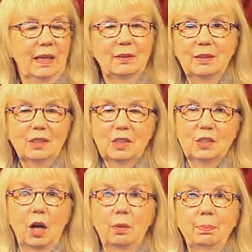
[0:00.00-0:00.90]
And
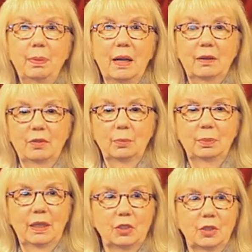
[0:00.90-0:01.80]
this is all part of
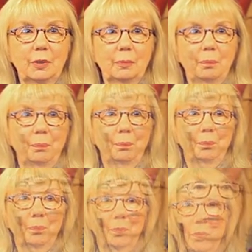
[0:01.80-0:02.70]
their pleasure.
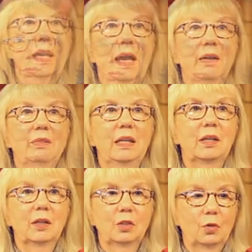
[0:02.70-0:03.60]
We have
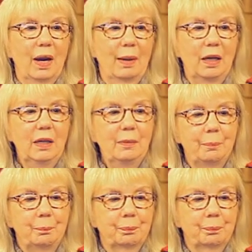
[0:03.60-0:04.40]
here Grandma,